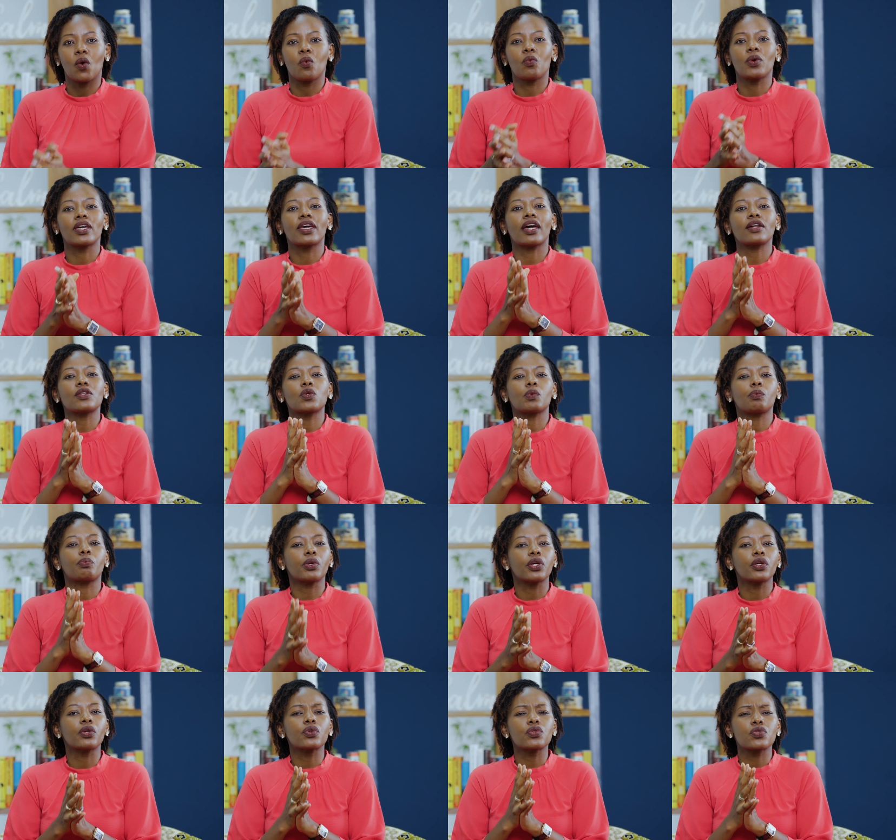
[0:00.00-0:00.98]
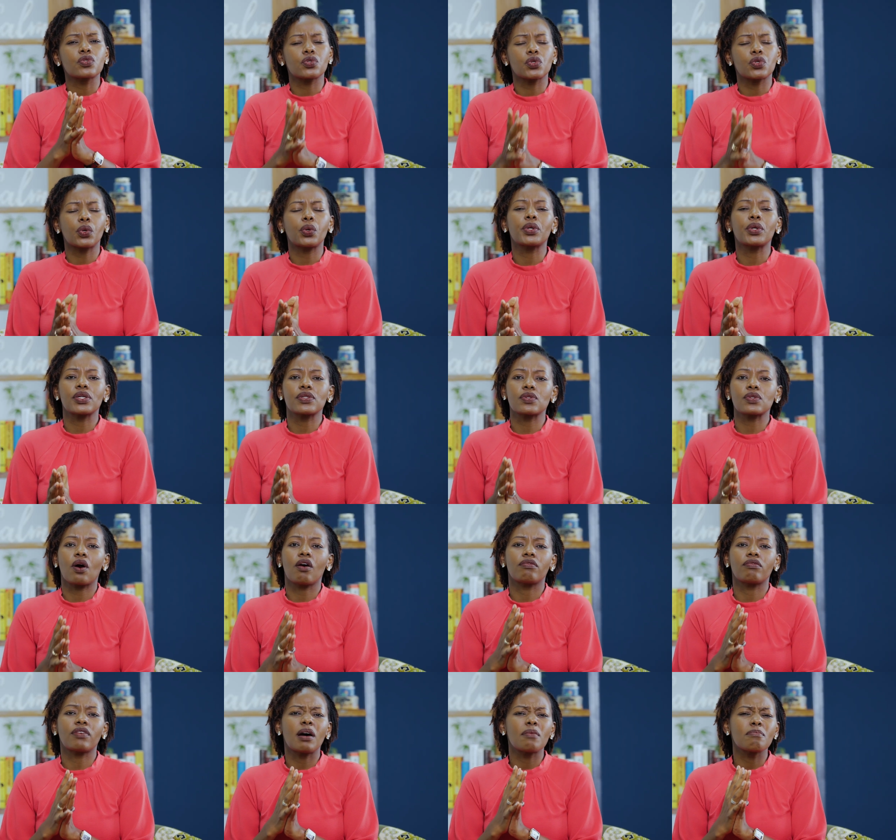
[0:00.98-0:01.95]
we get to bring you stories
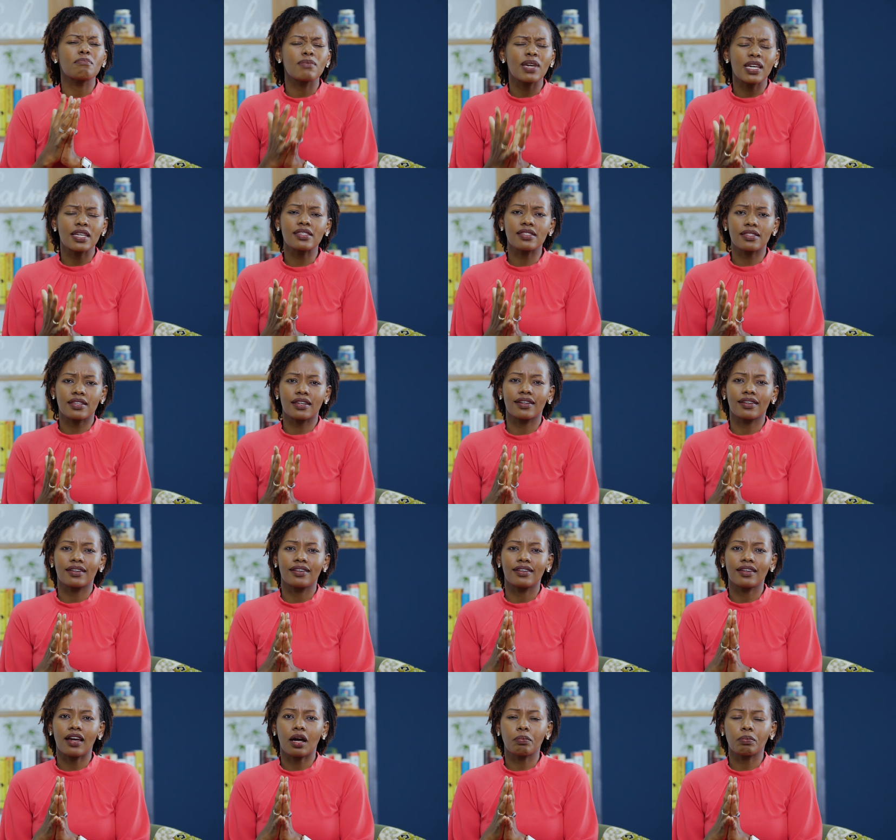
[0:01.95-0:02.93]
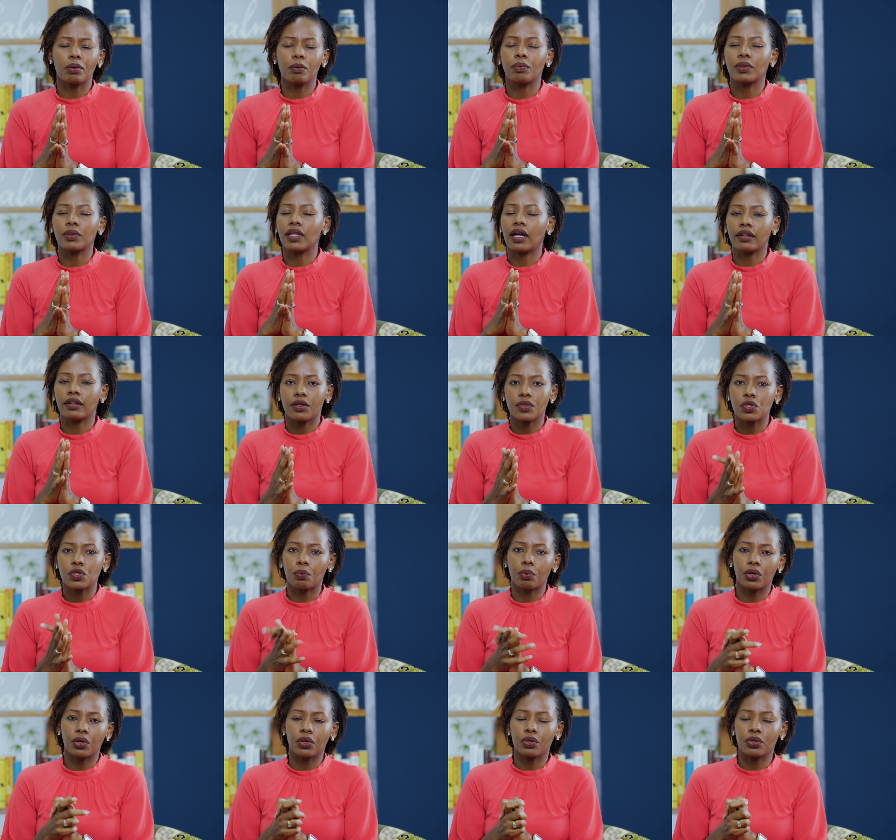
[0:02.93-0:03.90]
of amazing young people and
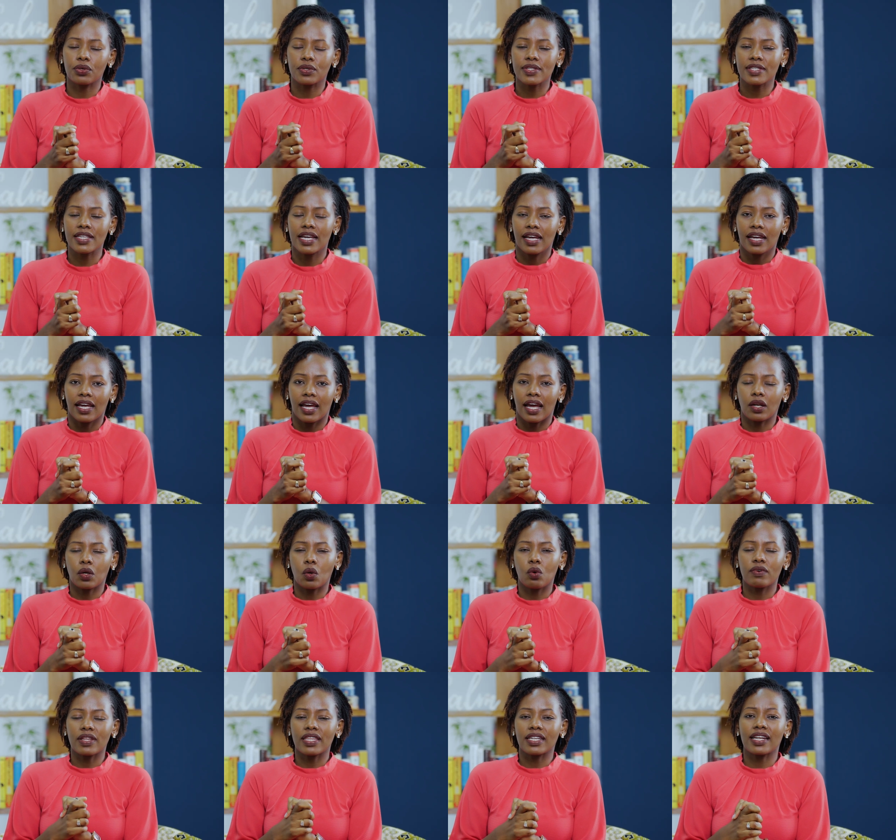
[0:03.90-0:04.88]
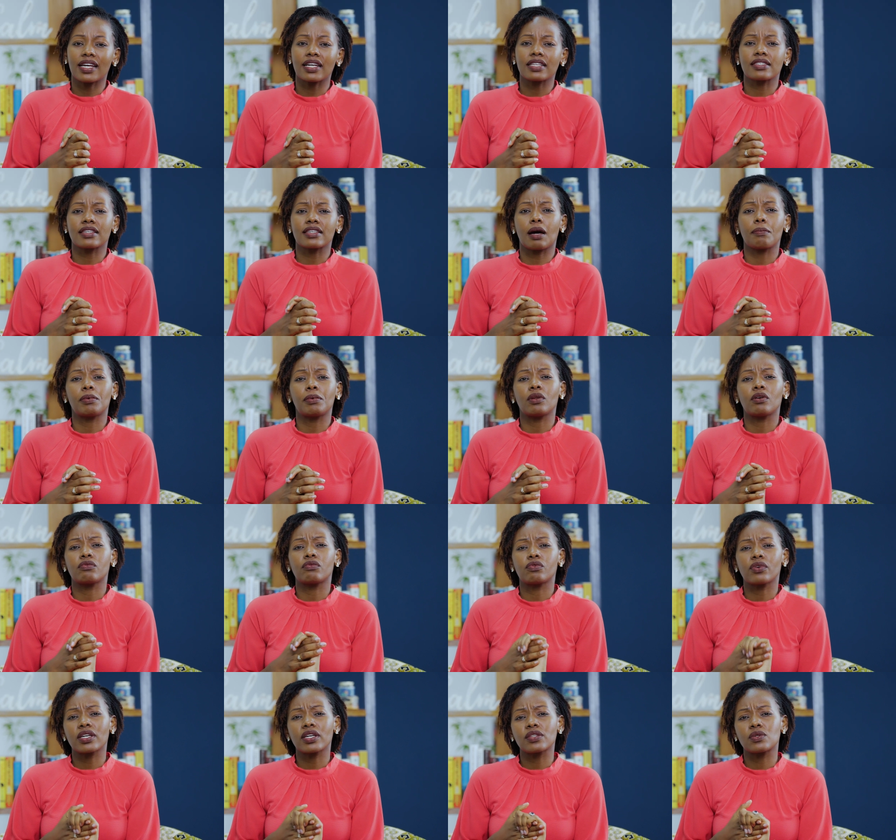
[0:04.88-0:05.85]
entrepreneurs. And over the next couple
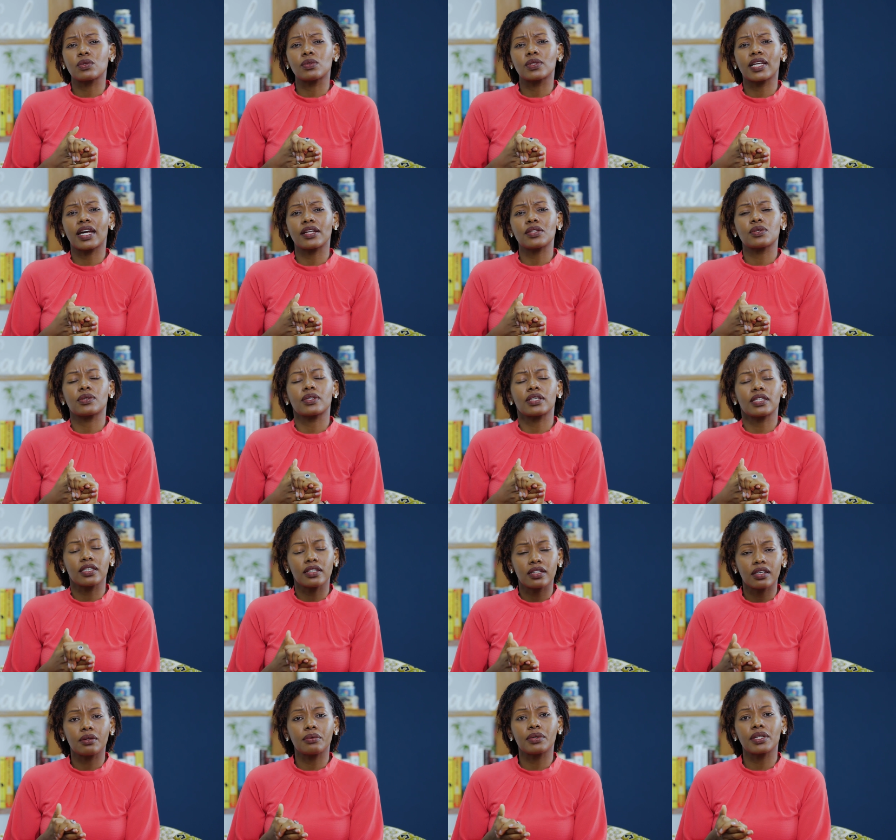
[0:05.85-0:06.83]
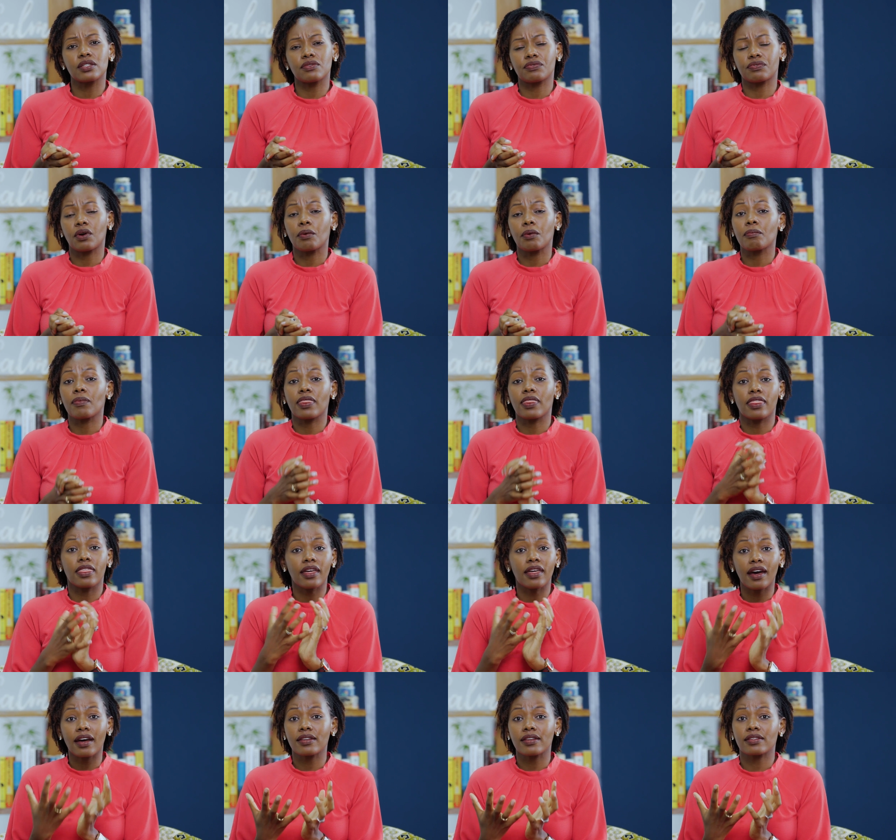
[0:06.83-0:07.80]
of weeks, you'll get to hear it from
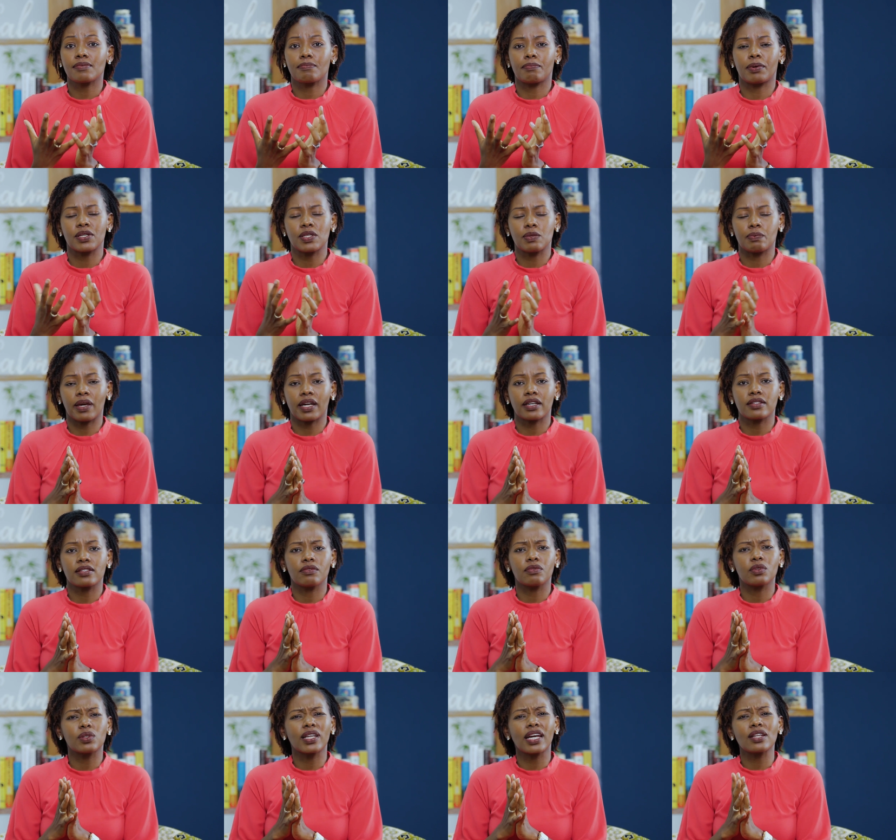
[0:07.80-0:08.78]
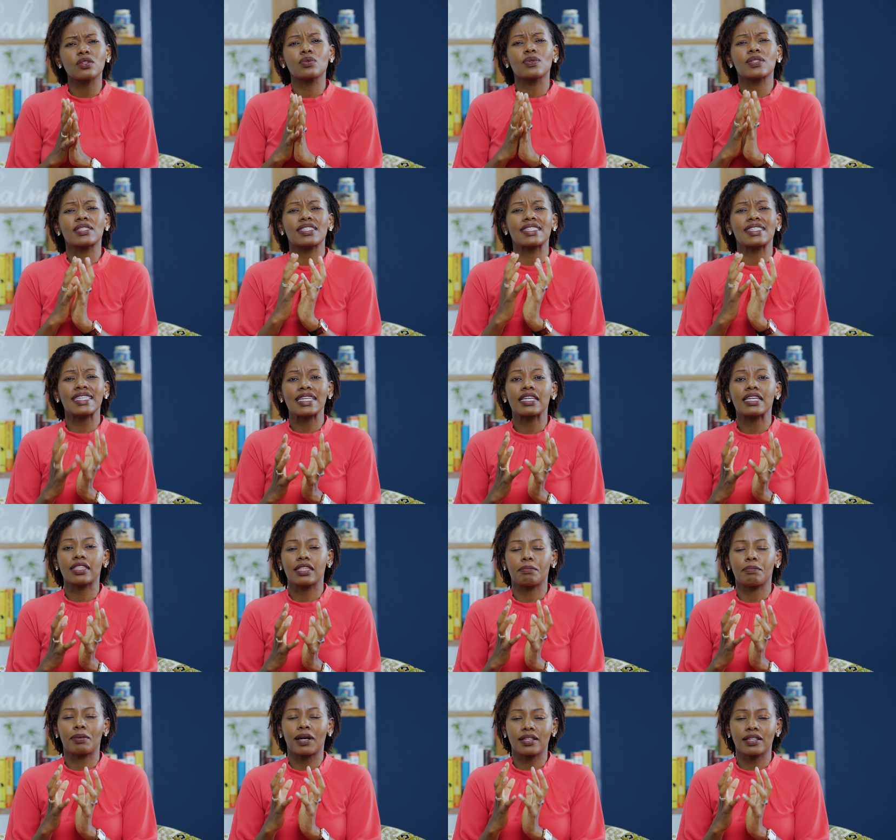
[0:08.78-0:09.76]
their perspective. You'll get to see
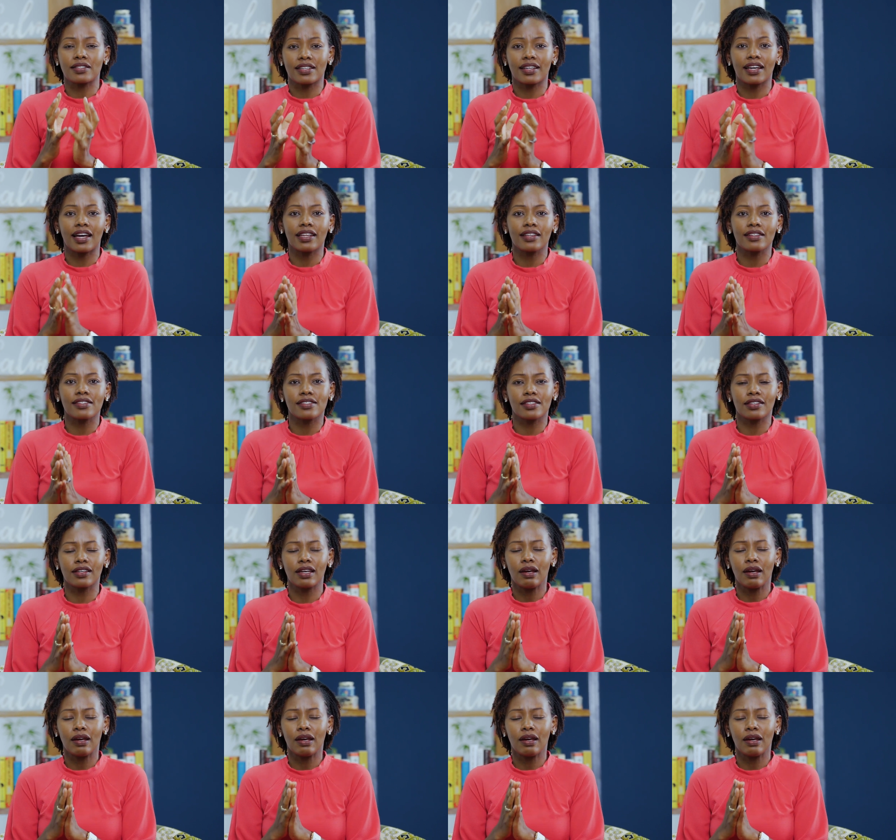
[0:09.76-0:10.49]
the practicality